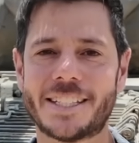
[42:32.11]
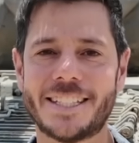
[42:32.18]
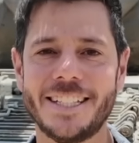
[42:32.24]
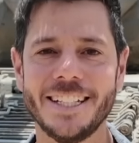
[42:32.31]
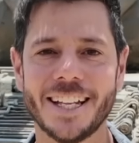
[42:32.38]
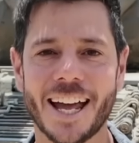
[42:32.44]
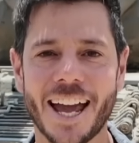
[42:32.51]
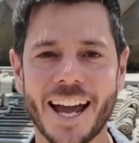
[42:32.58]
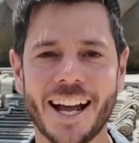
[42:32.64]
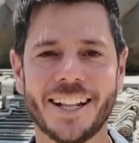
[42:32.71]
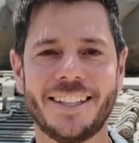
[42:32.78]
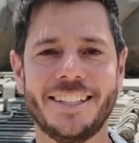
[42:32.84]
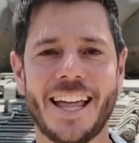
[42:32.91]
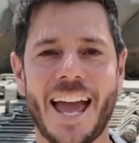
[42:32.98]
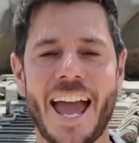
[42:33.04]
still
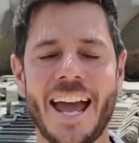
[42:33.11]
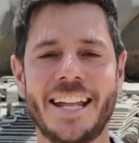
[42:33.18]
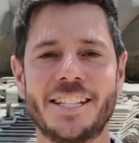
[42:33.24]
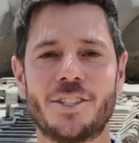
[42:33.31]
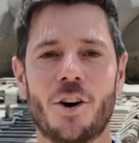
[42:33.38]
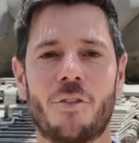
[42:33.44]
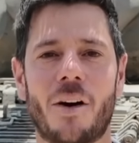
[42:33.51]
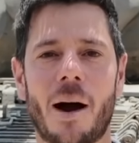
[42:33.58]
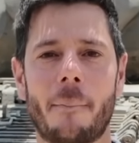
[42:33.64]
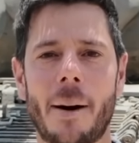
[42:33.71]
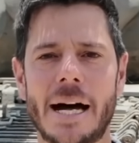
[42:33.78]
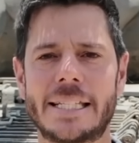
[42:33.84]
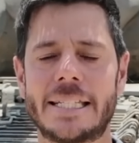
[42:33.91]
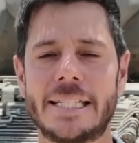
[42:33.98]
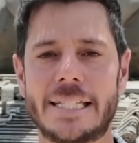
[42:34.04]
held in the hands of
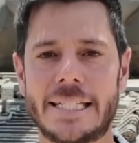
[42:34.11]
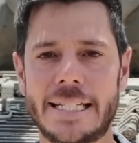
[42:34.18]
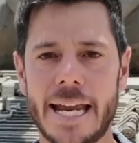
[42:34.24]
Hamas's